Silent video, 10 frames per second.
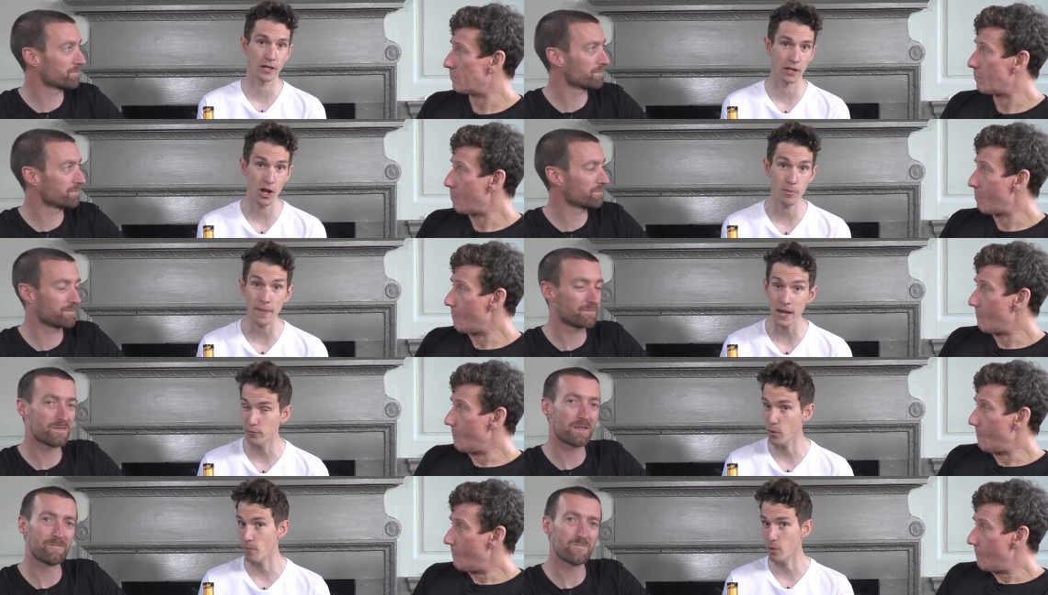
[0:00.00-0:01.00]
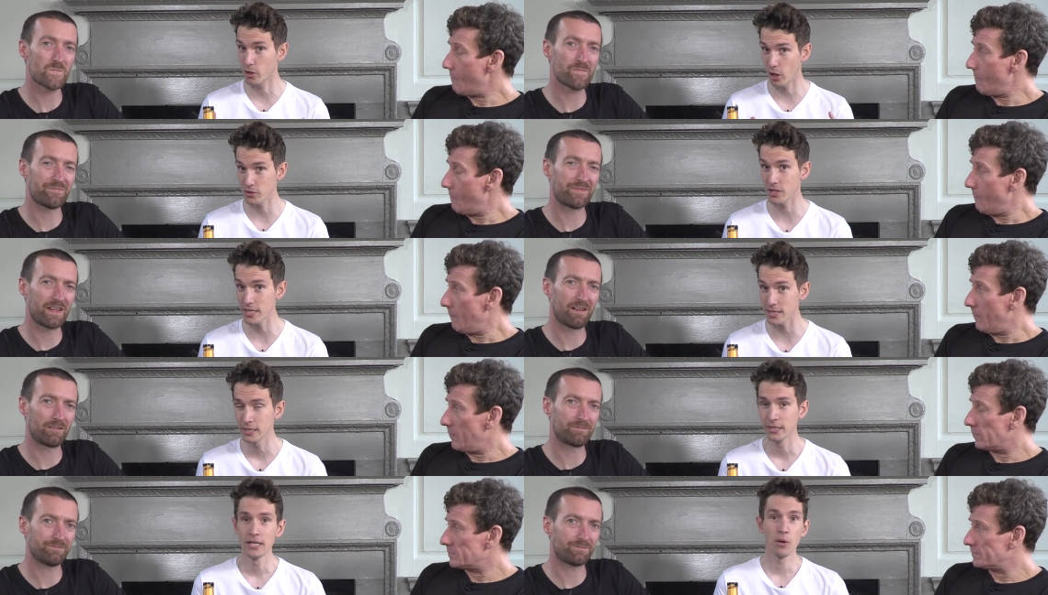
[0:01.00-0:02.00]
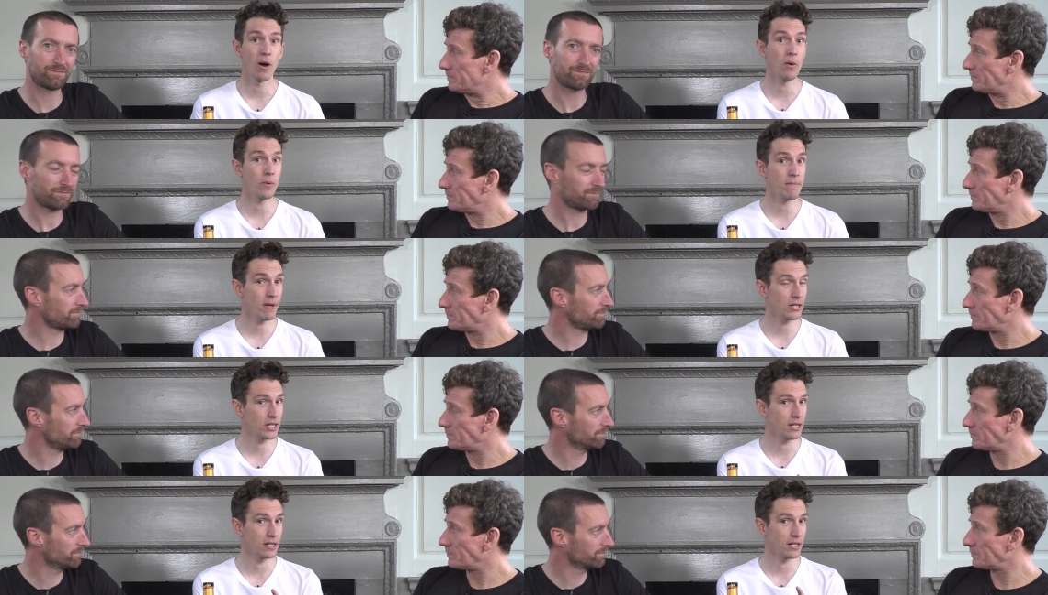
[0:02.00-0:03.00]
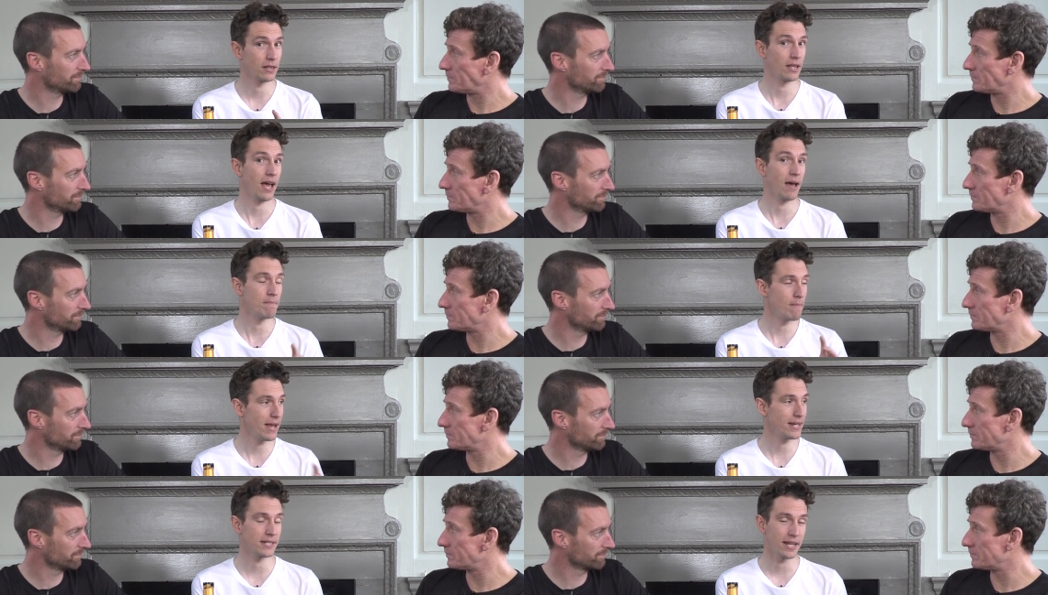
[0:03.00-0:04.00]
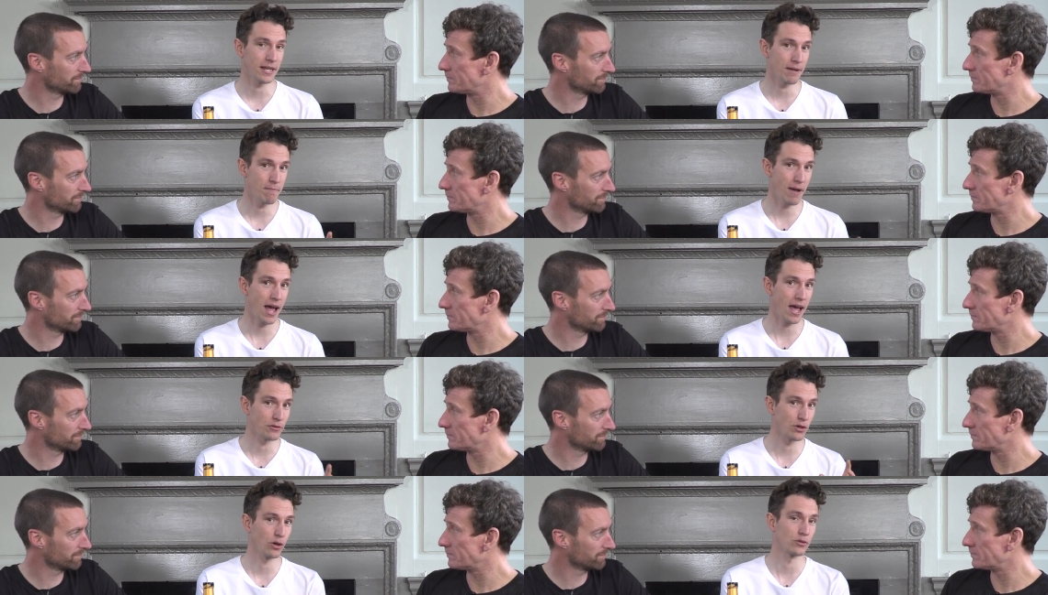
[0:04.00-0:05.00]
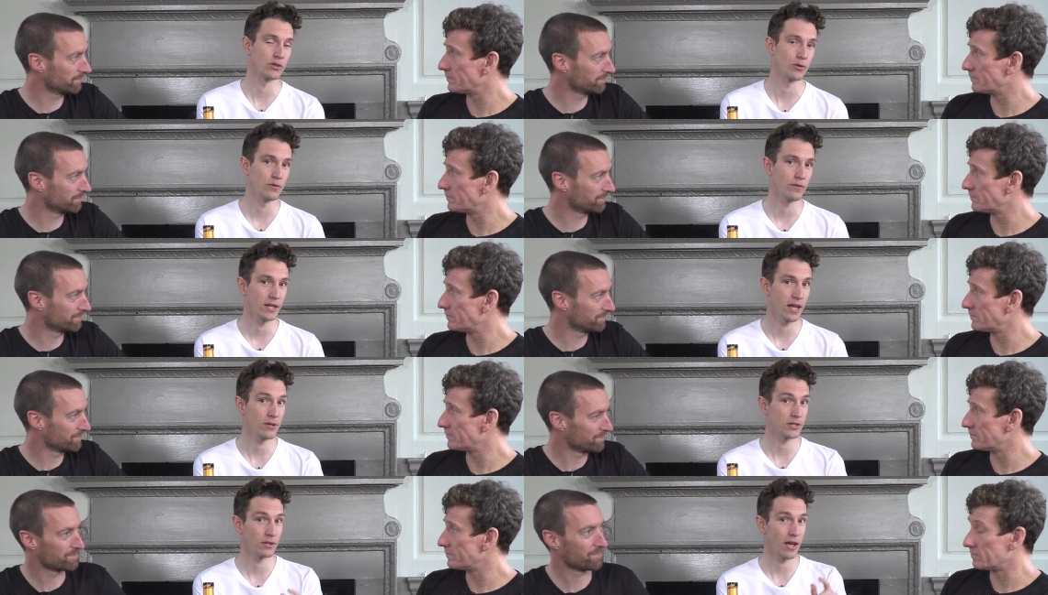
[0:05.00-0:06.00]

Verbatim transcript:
Speaker 1: the globe. And then if you want more content, well, we mentioned that amazing Matt and Contador video, so